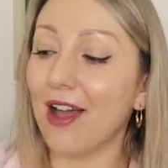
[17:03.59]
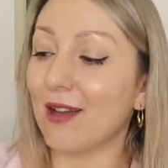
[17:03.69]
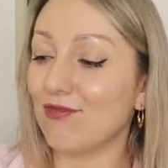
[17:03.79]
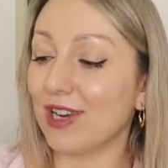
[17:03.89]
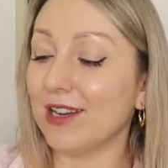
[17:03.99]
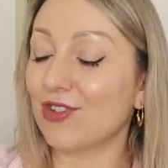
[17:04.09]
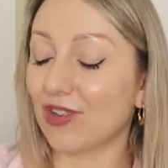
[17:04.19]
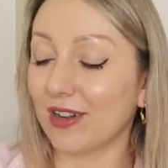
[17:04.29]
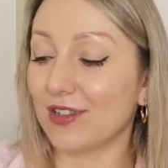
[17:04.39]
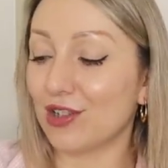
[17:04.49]
I'm really
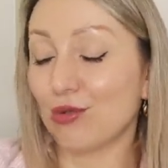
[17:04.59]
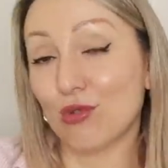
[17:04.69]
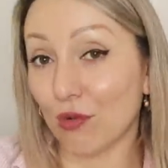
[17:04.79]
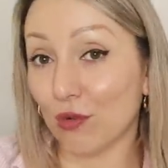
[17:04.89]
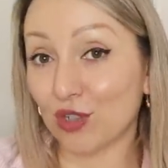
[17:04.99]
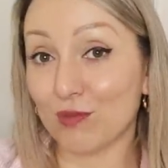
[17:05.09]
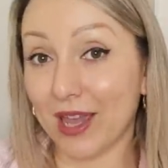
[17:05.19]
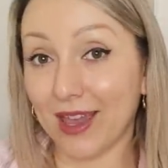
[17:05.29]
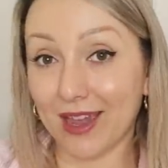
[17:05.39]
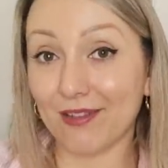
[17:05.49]
trying to not wash my
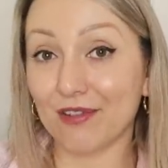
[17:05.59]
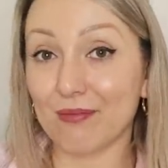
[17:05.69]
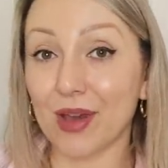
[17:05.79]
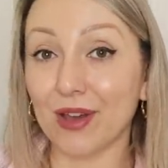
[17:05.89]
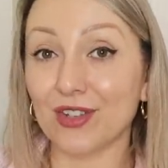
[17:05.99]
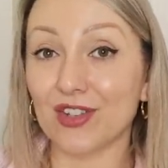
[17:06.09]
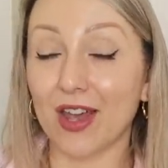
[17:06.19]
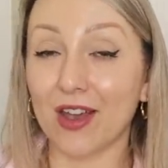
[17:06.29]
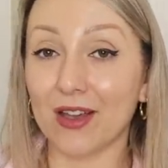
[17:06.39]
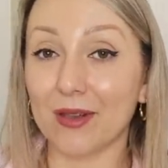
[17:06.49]
hair as much,
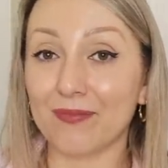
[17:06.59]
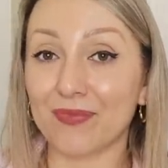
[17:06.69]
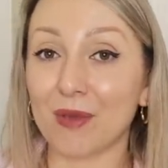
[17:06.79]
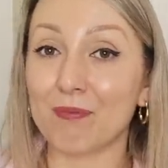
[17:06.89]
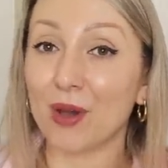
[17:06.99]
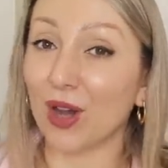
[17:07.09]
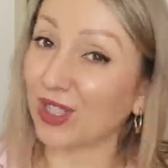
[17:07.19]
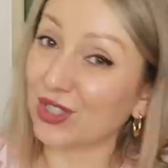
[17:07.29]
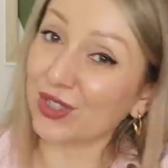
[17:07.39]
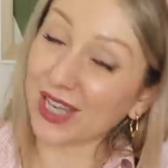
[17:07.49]
but I
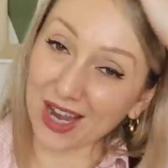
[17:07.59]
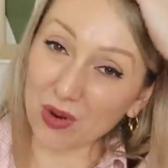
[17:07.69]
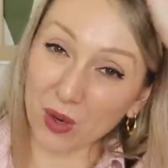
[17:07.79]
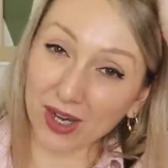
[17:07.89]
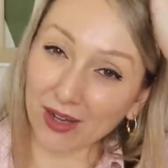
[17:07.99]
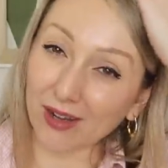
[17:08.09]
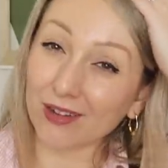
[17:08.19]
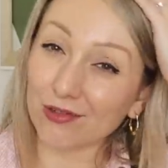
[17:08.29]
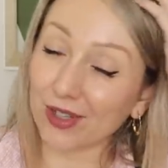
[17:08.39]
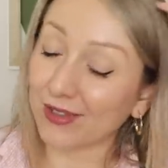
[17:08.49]
do get quite kind
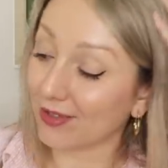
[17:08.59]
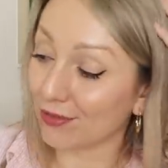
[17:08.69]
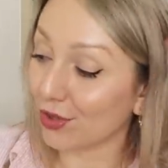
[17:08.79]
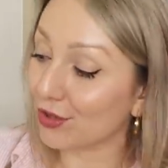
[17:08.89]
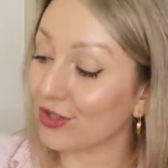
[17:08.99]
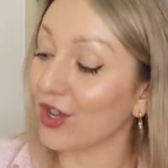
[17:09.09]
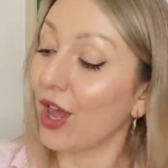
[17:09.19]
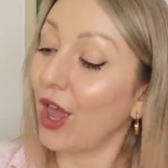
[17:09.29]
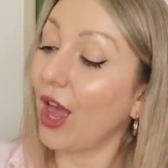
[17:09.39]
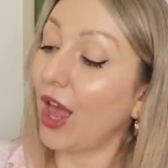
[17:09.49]
of greasy roots,
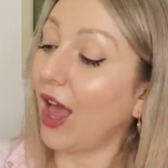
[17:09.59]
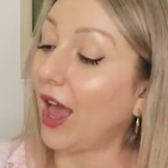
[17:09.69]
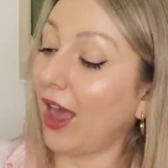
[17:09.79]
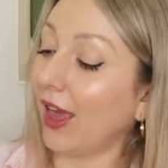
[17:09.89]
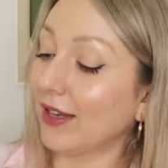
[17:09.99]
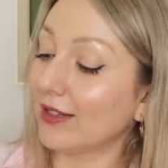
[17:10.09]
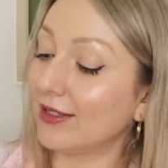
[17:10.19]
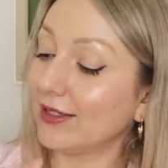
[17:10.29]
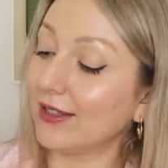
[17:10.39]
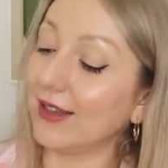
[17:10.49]

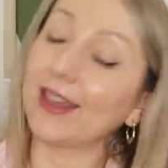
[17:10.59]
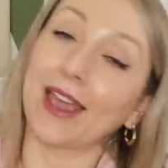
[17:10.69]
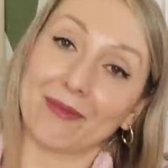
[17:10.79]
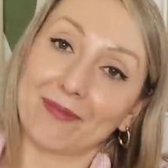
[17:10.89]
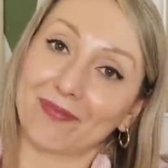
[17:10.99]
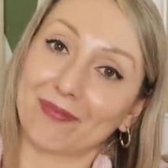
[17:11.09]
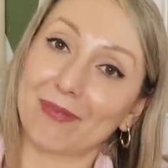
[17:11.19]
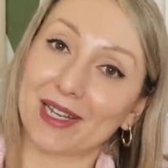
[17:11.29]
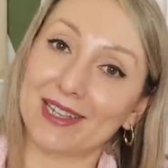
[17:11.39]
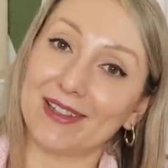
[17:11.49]
and yeah,
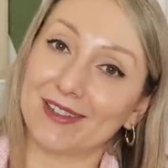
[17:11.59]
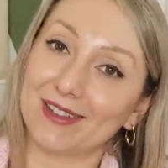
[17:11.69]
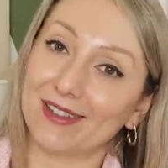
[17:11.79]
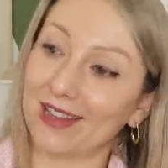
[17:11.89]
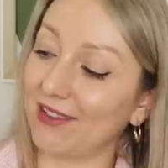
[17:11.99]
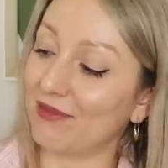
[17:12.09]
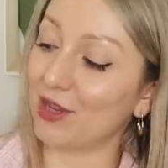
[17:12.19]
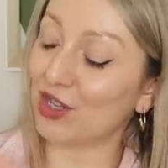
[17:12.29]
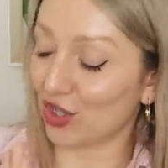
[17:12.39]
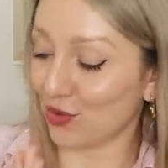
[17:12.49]
Batiste saves me.
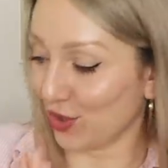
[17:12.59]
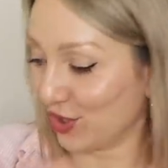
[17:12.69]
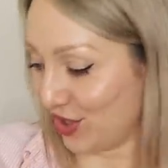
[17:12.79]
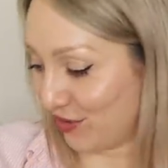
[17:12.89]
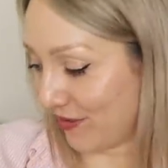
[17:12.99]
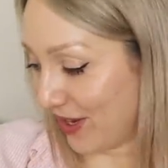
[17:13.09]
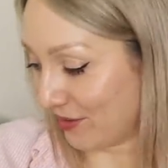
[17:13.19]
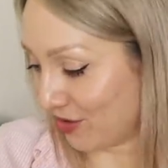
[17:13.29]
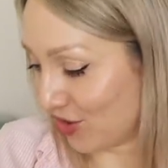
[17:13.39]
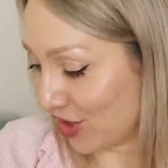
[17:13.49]
I don't know what I'd do
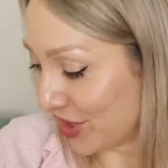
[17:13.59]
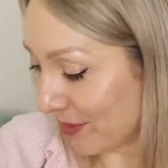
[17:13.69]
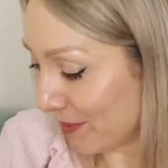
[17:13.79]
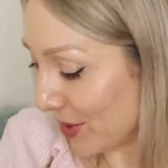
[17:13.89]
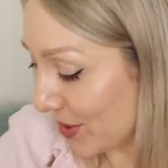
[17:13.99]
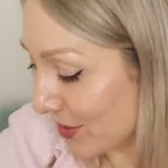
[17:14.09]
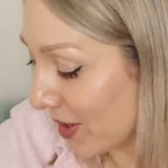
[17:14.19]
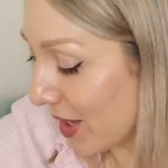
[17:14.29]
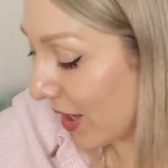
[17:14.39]
without dry shampoo.